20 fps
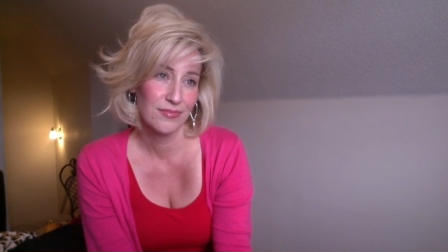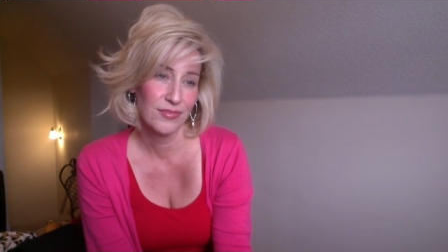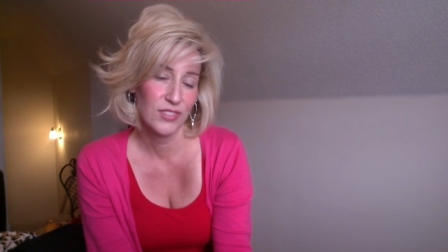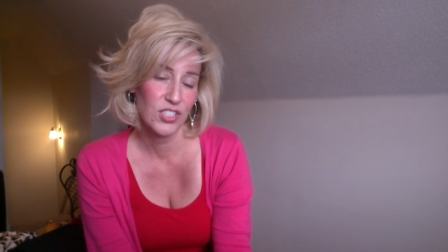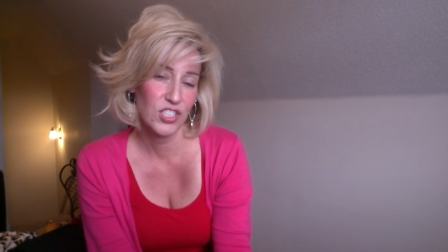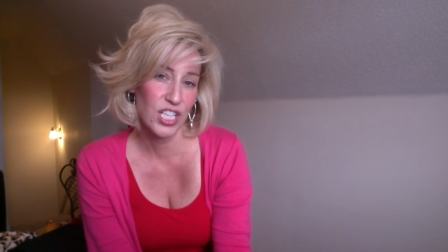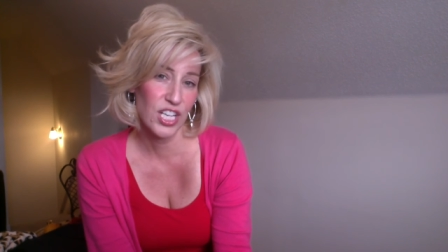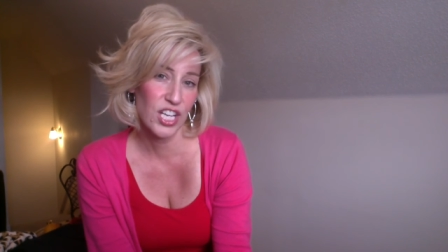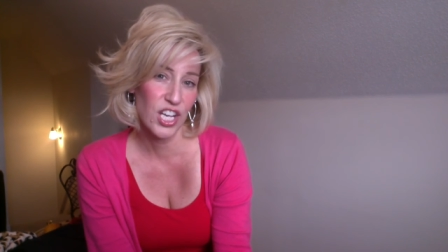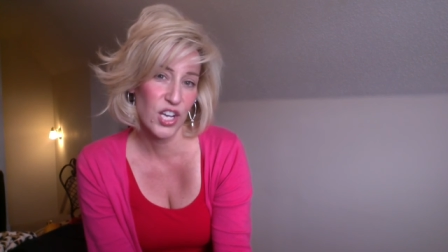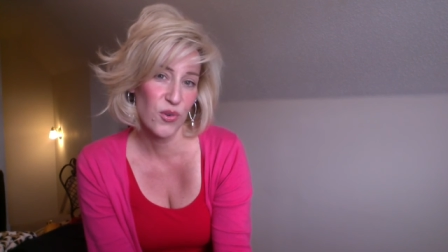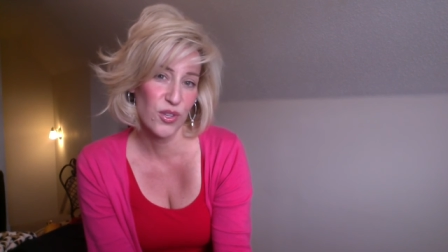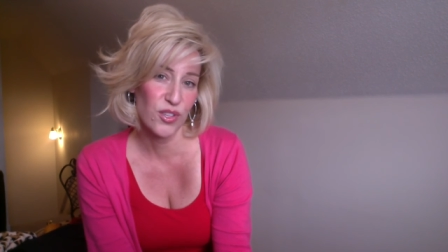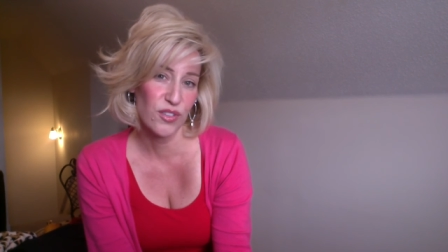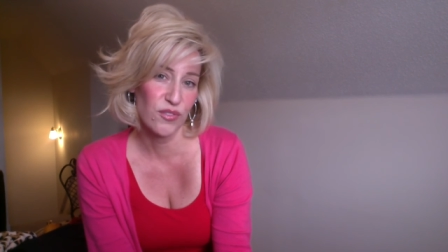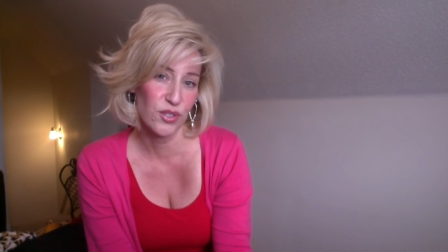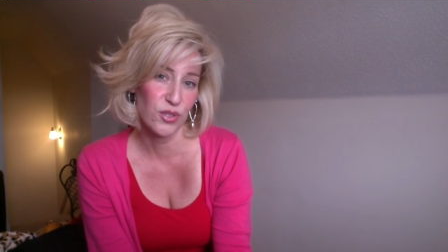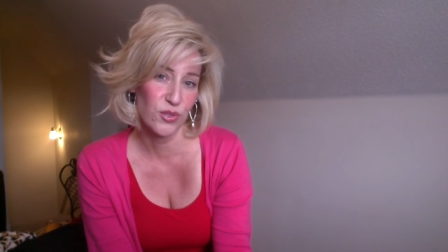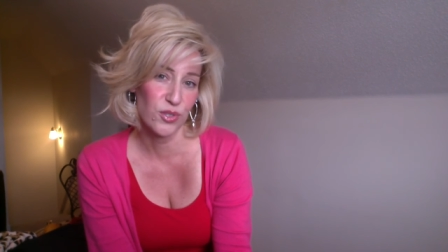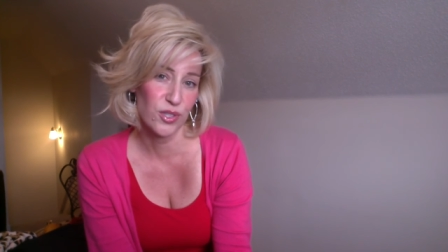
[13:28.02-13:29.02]
she can go on the
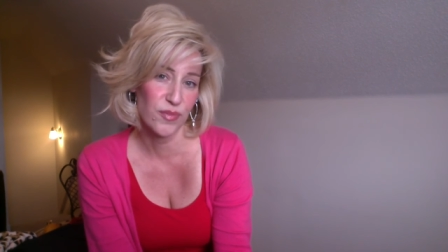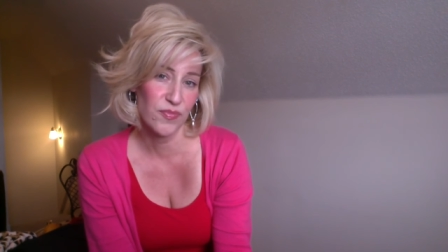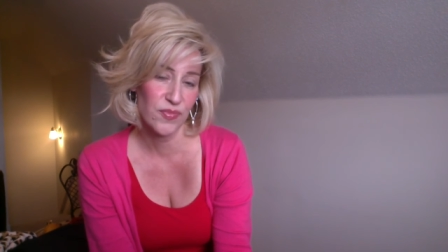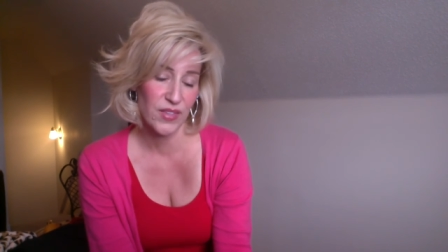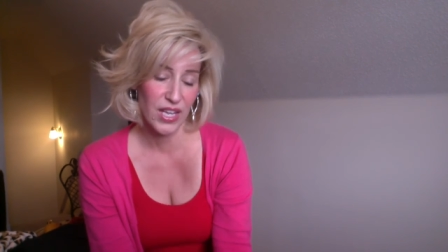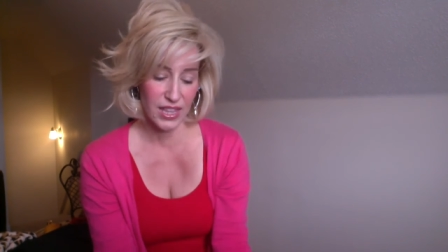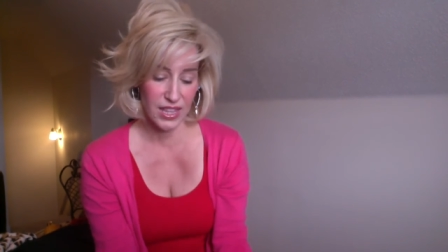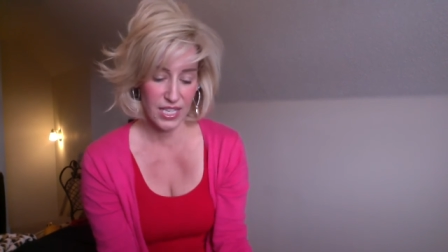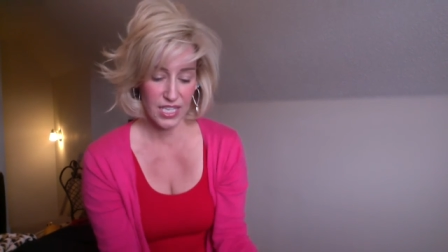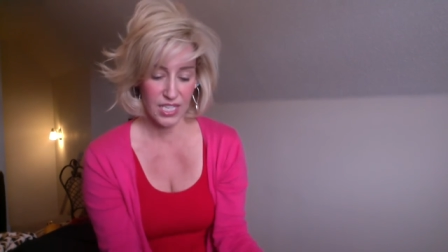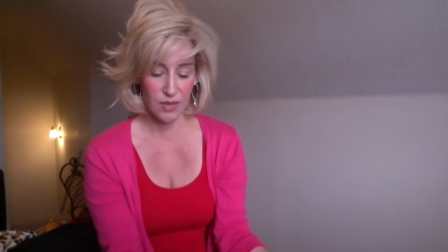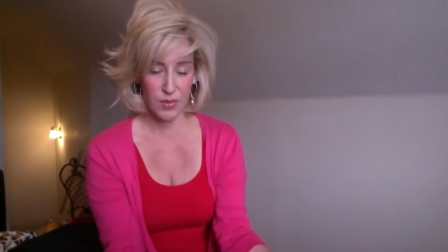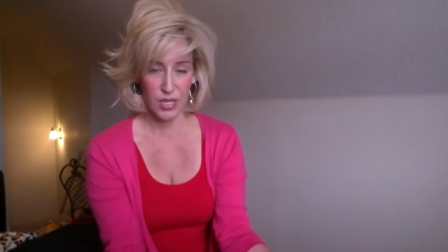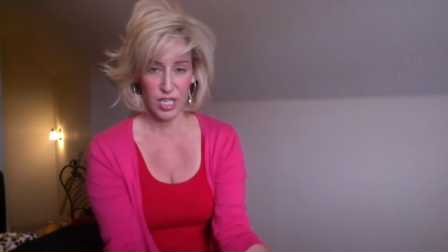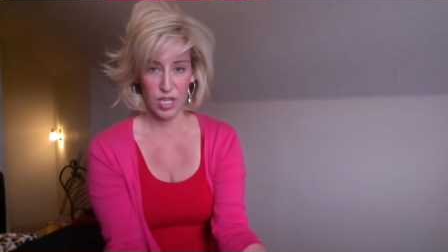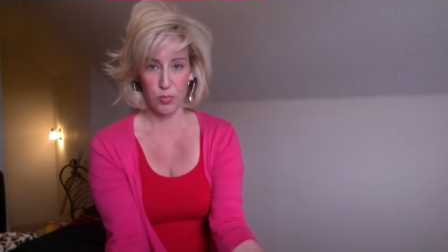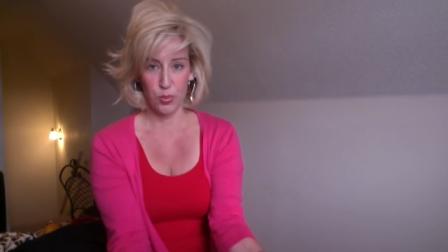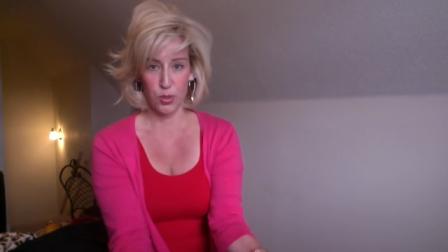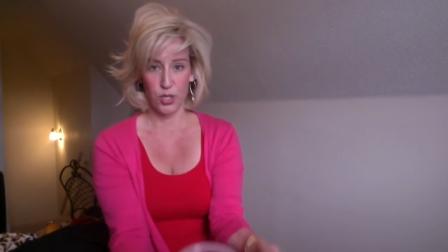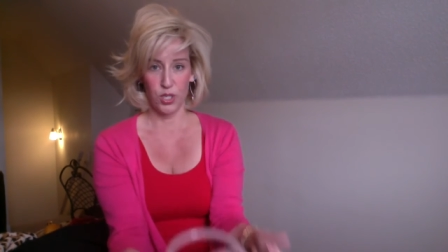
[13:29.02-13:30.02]
floor. I think I'm
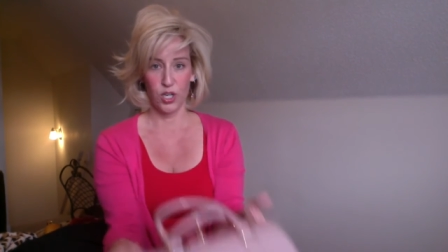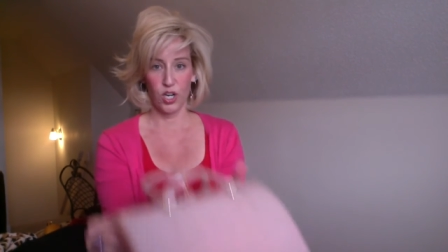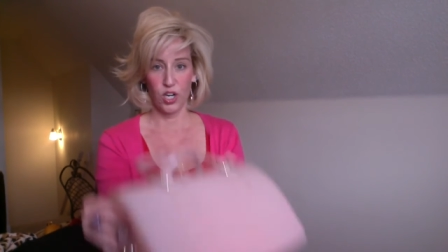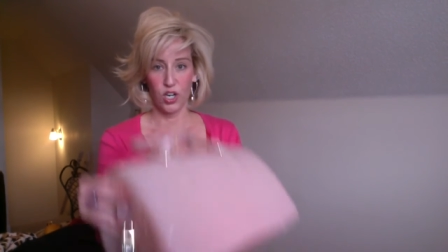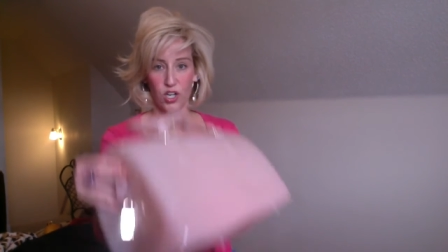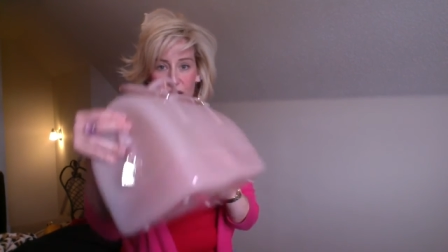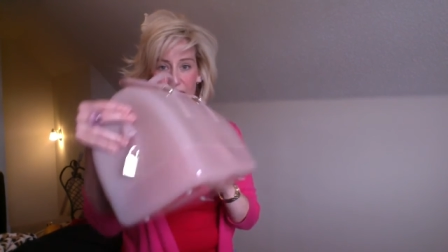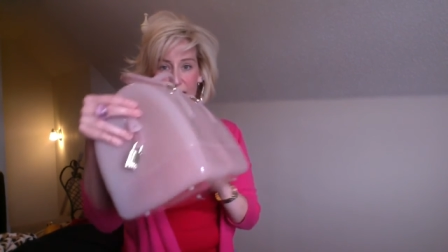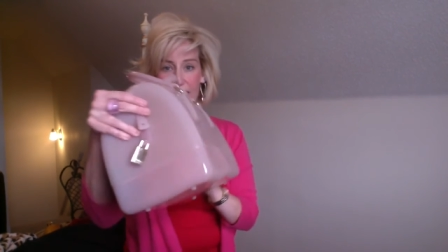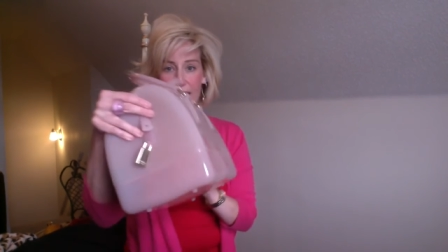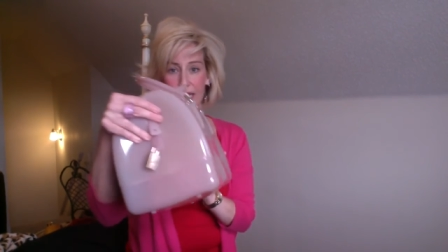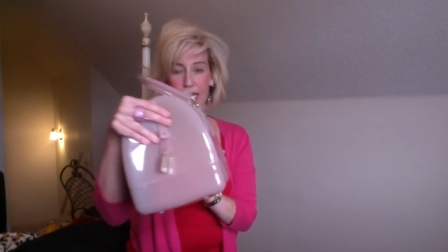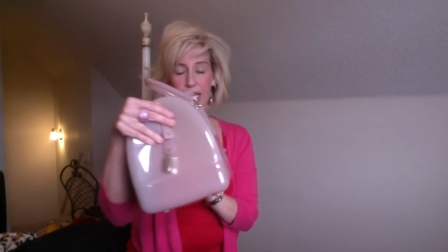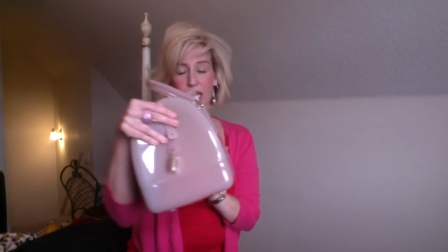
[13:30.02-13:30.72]
going to put her like,